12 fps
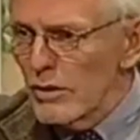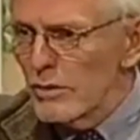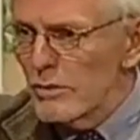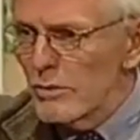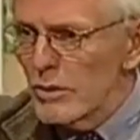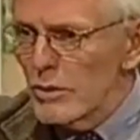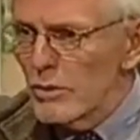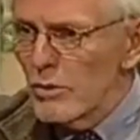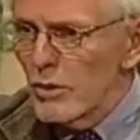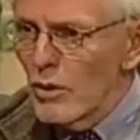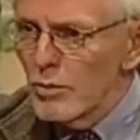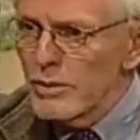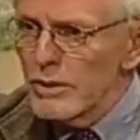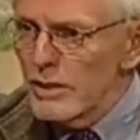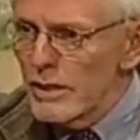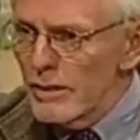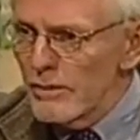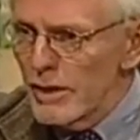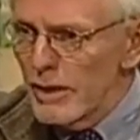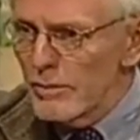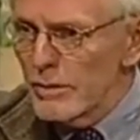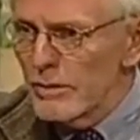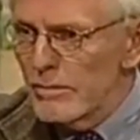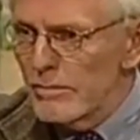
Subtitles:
and what you were hoping to have happen?